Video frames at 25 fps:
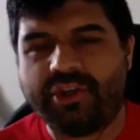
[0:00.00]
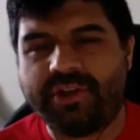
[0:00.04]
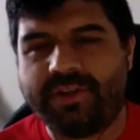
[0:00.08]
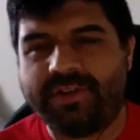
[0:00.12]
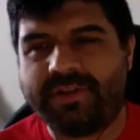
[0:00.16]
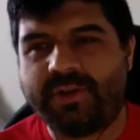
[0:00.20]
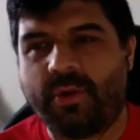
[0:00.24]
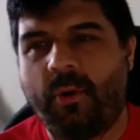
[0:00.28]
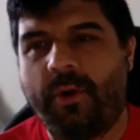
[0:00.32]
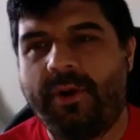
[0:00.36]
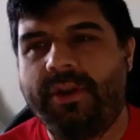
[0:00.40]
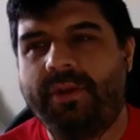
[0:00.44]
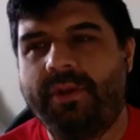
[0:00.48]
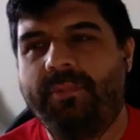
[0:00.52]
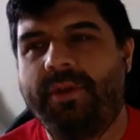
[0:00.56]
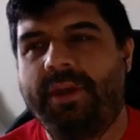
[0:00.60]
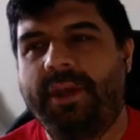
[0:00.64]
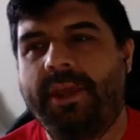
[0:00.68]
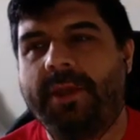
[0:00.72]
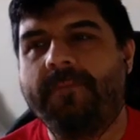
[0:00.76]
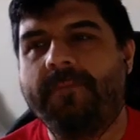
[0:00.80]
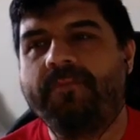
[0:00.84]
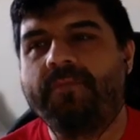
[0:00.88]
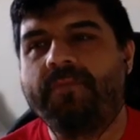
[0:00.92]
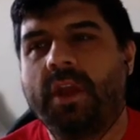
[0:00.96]
is going to
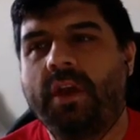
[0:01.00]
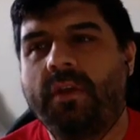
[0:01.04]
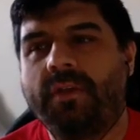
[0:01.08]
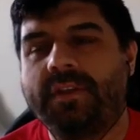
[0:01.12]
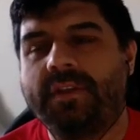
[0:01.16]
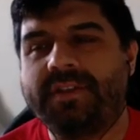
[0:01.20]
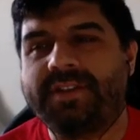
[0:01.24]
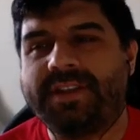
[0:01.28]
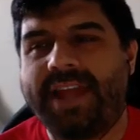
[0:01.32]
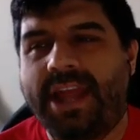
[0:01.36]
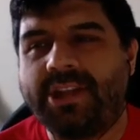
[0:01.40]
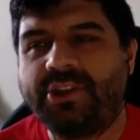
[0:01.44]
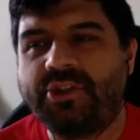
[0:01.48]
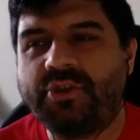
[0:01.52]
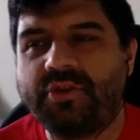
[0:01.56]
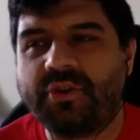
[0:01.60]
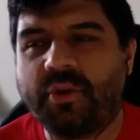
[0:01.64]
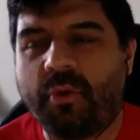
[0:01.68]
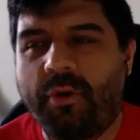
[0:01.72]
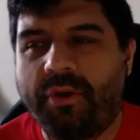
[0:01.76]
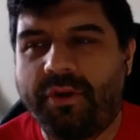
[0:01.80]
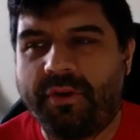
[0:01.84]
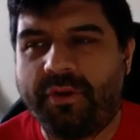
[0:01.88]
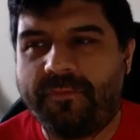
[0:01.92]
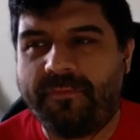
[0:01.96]
be the statue's
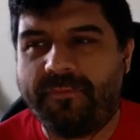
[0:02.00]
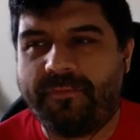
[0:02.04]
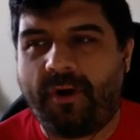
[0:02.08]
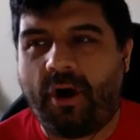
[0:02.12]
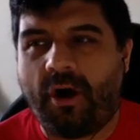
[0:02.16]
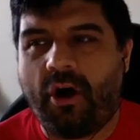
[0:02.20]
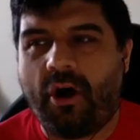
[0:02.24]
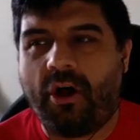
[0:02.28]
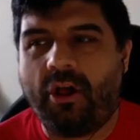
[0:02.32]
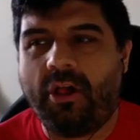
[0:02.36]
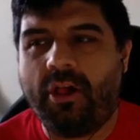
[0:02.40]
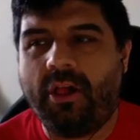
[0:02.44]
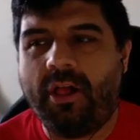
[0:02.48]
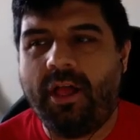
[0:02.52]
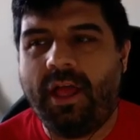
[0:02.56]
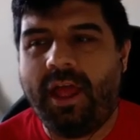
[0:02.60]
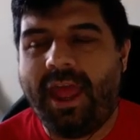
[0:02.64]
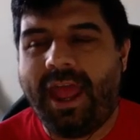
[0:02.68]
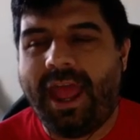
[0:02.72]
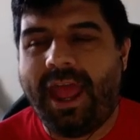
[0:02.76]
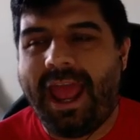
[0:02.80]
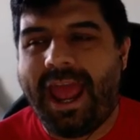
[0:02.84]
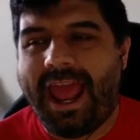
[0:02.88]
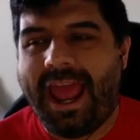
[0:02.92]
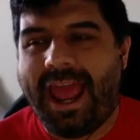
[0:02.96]
going to fall,
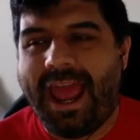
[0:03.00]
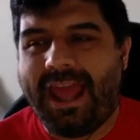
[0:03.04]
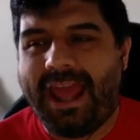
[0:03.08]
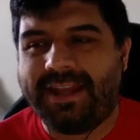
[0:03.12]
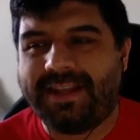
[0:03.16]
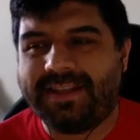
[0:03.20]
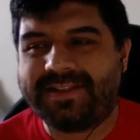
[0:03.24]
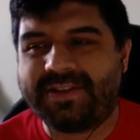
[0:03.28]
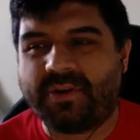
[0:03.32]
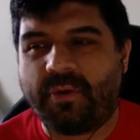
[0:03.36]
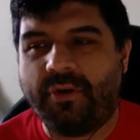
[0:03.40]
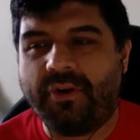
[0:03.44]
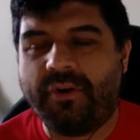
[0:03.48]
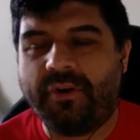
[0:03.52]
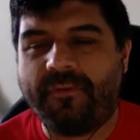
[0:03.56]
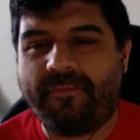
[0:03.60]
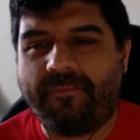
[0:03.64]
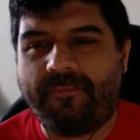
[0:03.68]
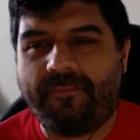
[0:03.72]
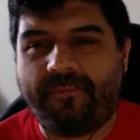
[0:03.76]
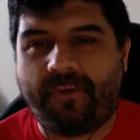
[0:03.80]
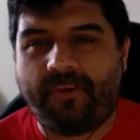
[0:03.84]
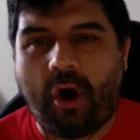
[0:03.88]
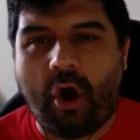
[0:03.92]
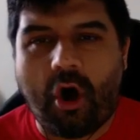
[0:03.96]
and it's going to
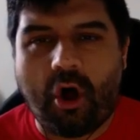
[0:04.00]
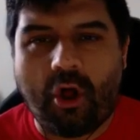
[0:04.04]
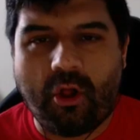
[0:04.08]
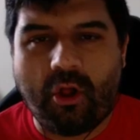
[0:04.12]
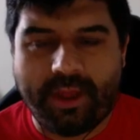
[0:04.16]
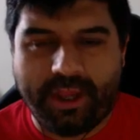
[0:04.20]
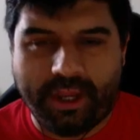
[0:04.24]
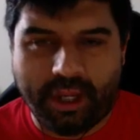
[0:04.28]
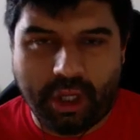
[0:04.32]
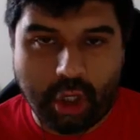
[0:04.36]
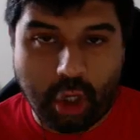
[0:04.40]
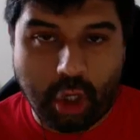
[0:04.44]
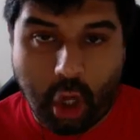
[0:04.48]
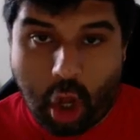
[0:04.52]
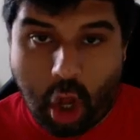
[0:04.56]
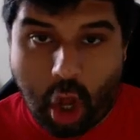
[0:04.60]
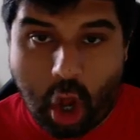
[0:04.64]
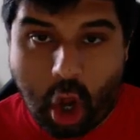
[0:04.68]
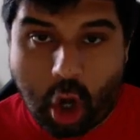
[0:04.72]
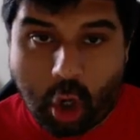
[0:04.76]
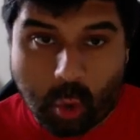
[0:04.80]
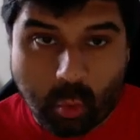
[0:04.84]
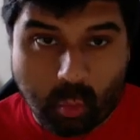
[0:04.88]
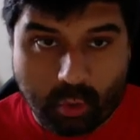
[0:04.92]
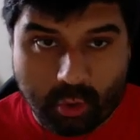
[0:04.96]
fall in an
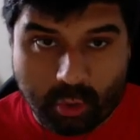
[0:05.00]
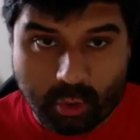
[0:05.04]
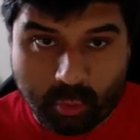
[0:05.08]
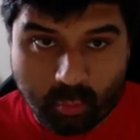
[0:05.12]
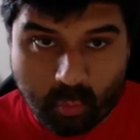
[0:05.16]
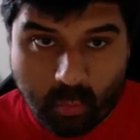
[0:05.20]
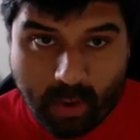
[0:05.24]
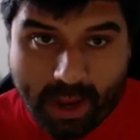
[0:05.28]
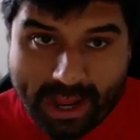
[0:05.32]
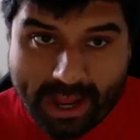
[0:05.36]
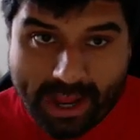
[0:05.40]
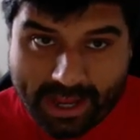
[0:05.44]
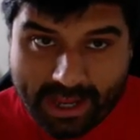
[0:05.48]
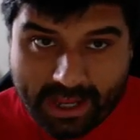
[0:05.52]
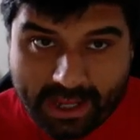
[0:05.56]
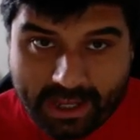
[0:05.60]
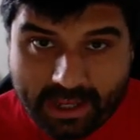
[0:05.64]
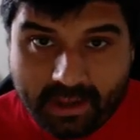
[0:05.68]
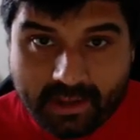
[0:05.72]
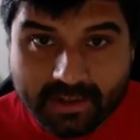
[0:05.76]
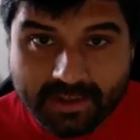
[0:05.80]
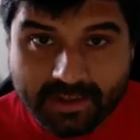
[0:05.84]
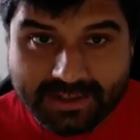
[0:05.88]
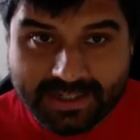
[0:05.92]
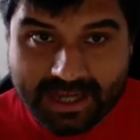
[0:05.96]
awkward way,
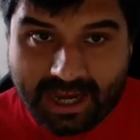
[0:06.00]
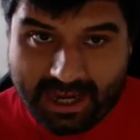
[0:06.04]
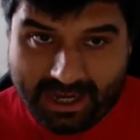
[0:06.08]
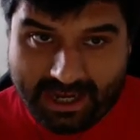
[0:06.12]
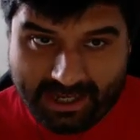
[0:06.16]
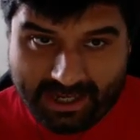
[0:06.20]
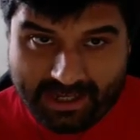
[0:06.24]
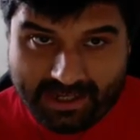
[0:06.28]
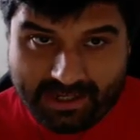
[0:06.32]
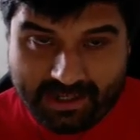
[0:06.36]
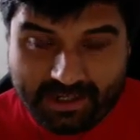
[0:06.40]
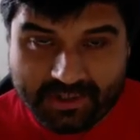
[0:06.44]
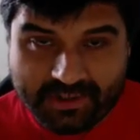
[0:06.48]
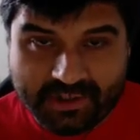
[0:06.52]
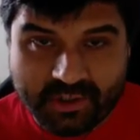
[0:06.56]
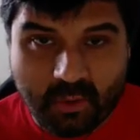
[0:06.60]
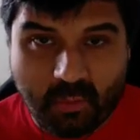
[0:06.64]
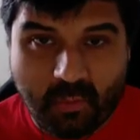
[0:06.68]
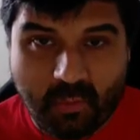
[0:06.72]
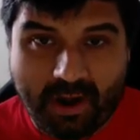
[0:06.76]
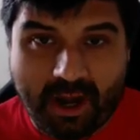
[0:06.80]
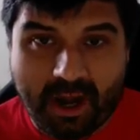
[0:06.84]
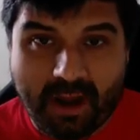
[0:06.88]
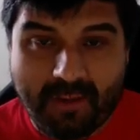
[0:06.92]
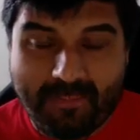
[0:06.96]
Diane, to
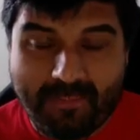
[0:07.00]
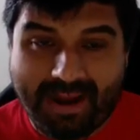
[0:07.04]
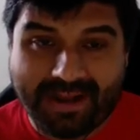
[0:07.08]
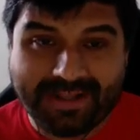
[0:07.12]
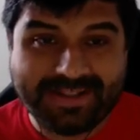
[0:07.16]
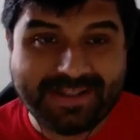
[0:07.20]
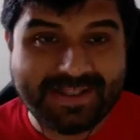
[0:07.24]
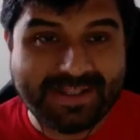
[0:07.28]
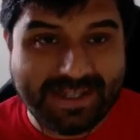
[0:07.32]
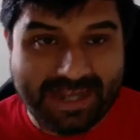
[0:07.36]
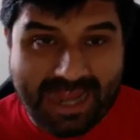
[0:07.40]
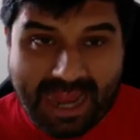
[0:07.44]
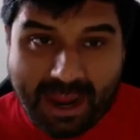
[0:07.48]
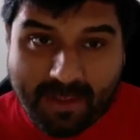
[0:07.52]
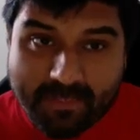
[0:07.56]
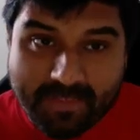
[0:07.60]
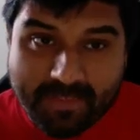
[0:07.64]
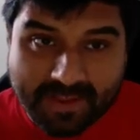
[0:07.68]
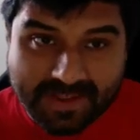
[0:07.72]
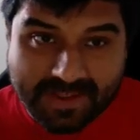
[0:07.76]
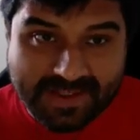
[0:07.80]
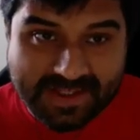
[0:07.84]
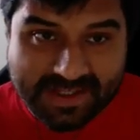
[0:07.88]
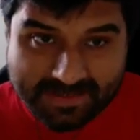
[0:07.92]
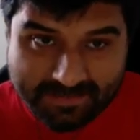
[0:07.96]
where it might snap
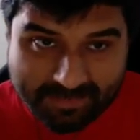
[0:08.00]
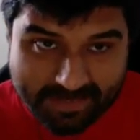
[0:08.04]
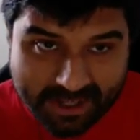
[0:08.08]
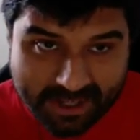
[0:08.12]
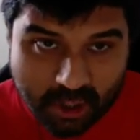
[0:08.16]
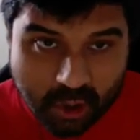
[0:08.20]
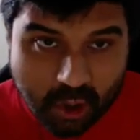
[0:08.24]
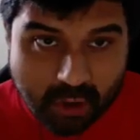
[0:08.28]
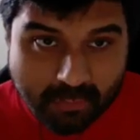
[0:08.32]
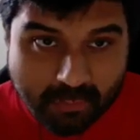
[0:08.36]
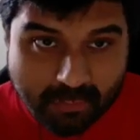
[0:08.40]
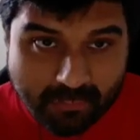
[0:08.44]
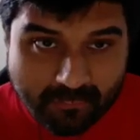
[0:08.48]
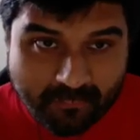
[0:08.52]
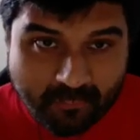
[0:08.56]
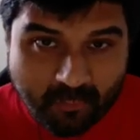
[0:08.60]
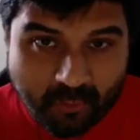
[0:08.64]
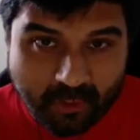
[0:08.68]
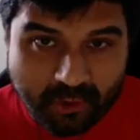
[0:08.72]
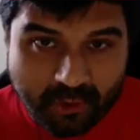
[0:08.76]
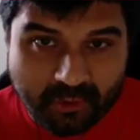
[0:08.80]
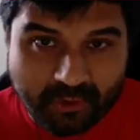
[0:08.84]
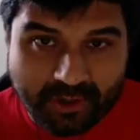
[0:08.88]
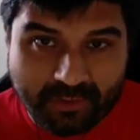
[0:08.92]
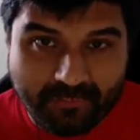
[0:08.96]
the spear before
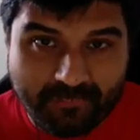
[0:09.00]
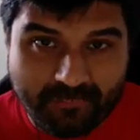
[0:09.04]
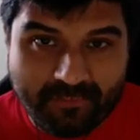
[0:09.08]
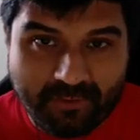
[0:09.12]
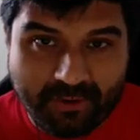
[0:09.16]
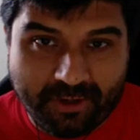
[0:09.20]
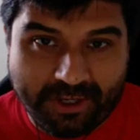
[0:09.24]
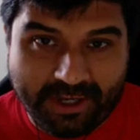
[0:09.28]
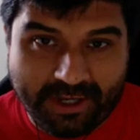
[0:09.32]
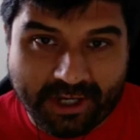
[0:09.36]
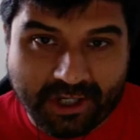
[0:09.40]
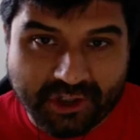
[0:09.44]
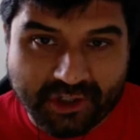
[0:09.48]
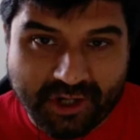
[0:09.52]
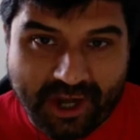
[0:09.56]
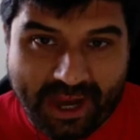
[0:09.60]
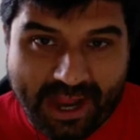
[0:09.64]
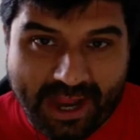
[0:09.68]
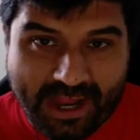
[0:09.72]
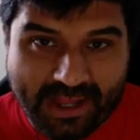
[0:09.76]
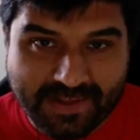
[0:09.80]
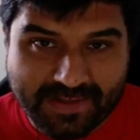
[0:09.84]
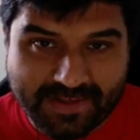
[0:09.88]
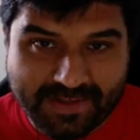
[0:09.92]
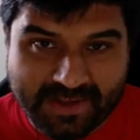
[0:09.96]
you can fully get your
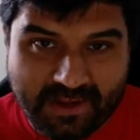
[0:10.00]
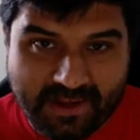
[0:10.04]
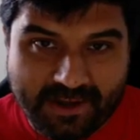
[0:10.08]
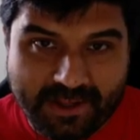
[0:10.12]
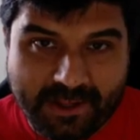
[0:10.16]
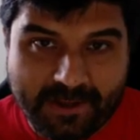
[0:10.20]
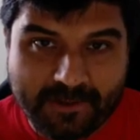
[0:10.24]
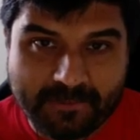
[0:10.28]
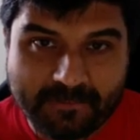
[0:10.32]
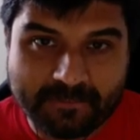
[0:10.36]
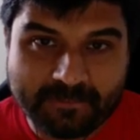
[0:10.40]
hands on it.